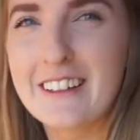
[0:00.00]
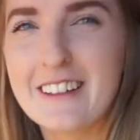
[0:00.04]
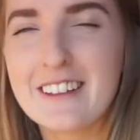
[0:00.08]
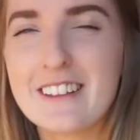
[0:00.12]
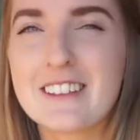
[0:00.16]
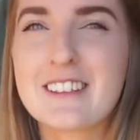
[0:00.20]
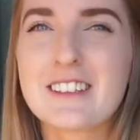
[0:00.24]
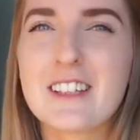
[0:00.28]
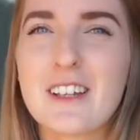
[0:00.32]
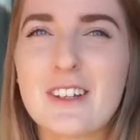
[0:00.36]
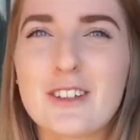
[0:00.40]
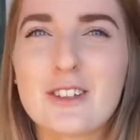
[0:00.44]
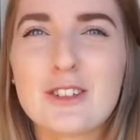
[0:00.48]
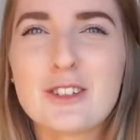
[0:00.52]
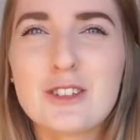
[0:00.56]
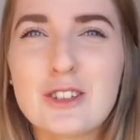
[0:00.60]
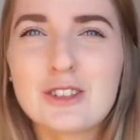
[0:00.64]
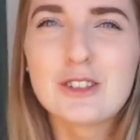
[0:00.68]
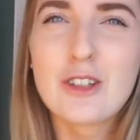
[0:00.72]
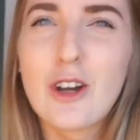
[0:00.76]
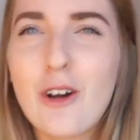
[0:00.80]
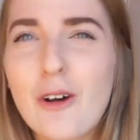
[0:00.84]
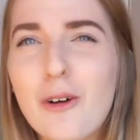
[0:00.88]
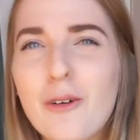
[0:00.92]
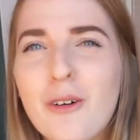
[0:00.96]
is
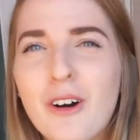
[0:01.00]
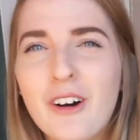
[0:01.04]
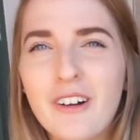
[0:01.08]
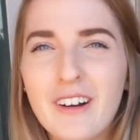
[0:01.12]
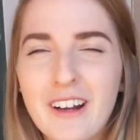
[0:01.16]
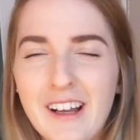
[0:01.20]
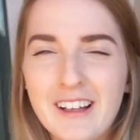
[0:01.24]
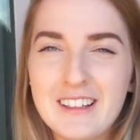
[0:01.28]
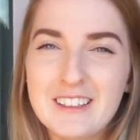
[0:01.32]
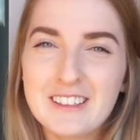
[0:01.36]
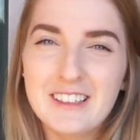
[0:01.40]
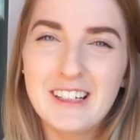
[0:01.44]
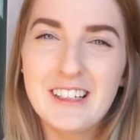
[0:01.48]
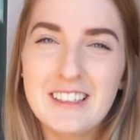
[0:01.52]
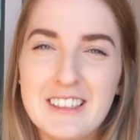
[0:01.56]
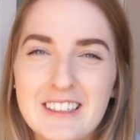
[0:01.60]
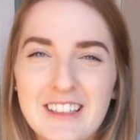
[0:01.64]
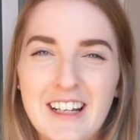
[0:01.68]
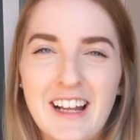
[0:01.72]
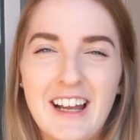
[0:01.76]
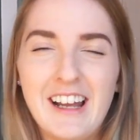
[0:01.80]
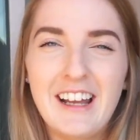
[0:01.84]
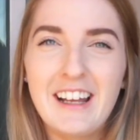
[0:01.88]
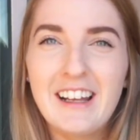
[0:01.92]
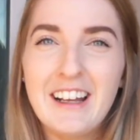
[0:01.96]
so hot outside
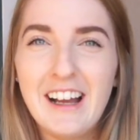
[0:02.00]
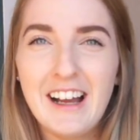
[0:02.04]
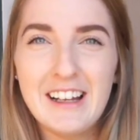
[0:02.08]
today.